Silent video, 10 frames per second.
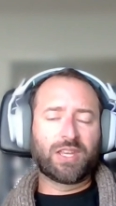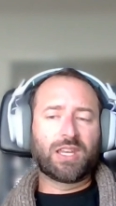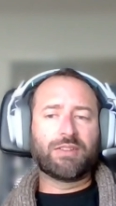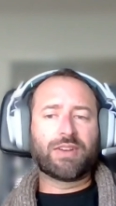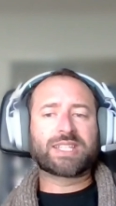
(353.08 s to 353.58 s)

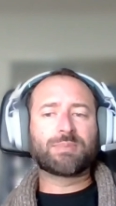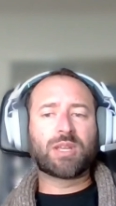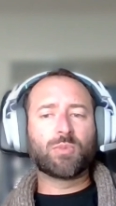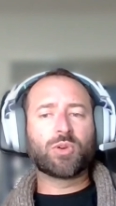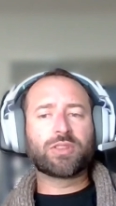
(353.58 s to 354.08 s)
If I
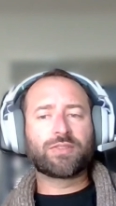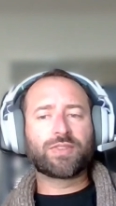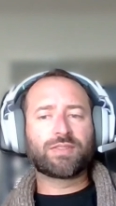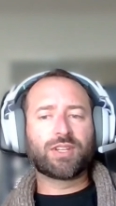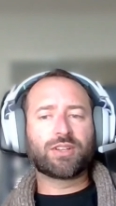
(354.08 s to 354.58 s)
spend more than
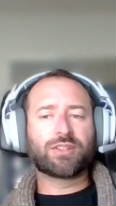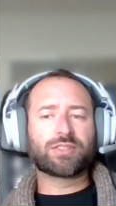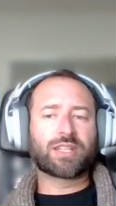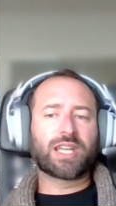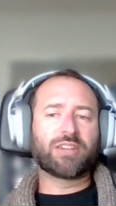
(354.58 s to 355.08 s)

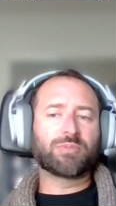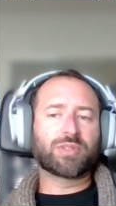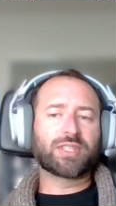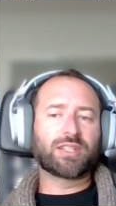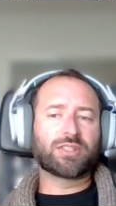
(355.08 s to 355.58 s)
$50 and I have
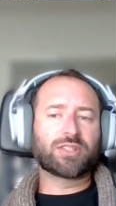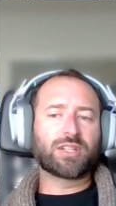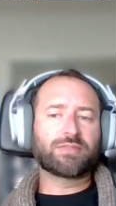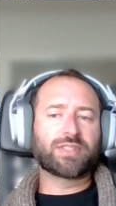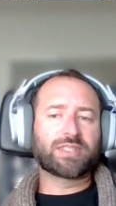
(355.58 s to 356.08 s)
percentage
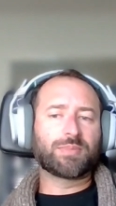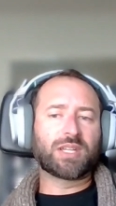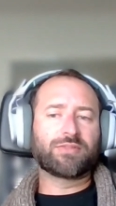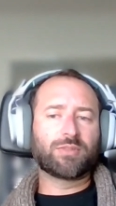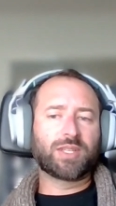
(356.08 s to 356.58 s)
off, does it
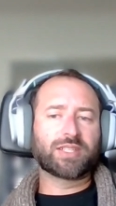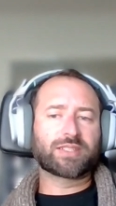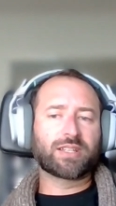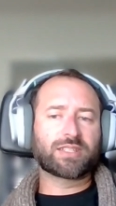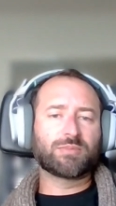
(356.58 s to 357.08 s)
benefit me as
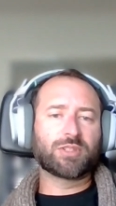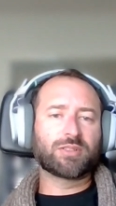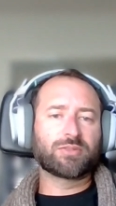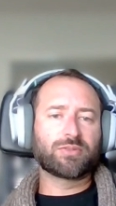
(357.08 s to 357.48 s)
a customer?